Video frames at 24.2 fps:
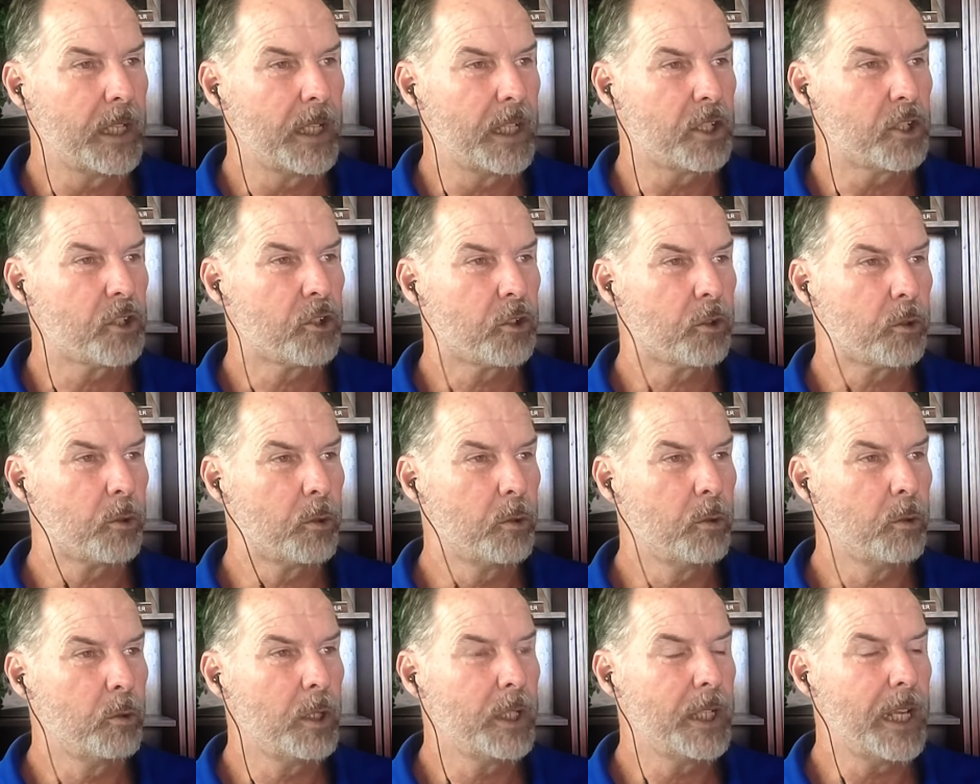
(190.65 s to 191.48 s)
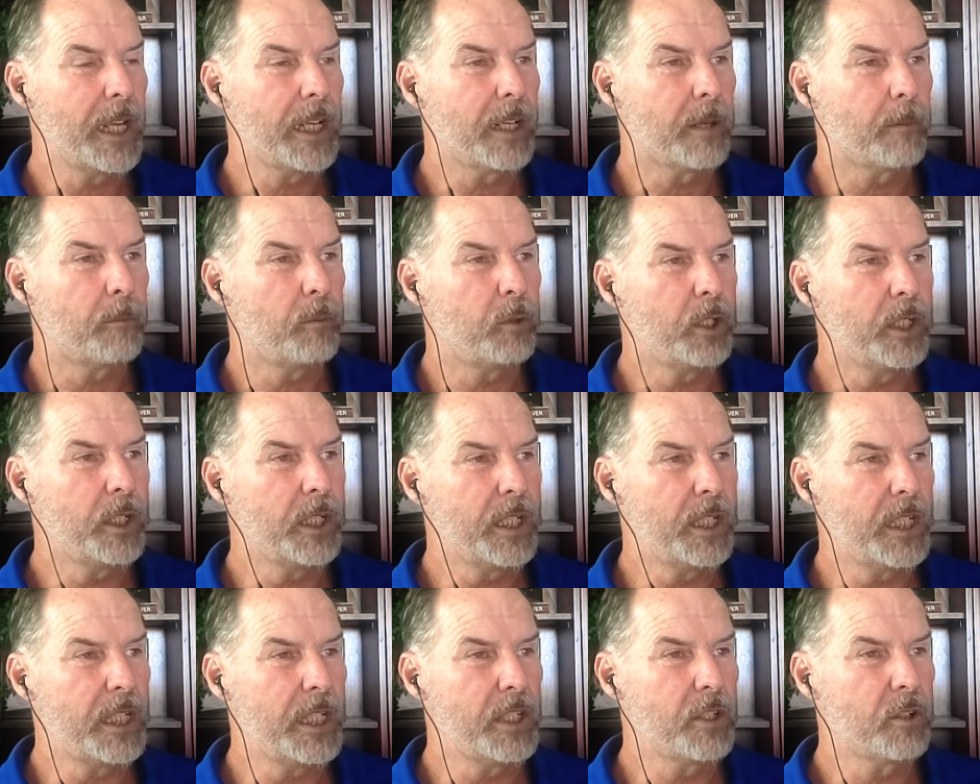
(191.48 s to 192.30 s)
It's truly a
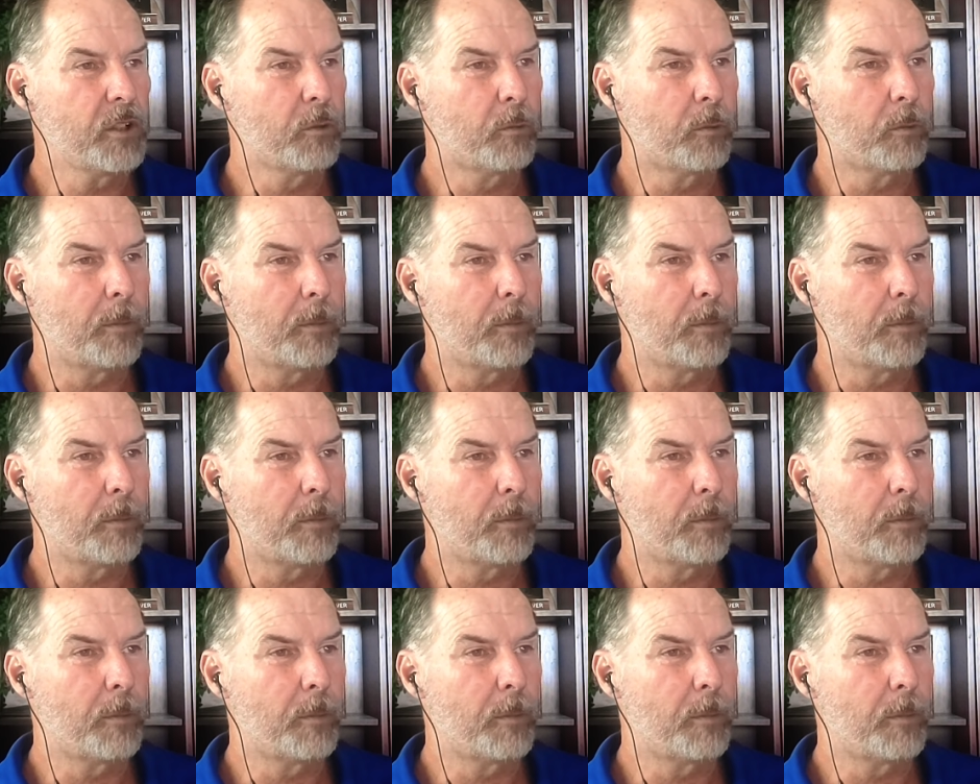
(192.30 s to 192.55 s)
complete diesel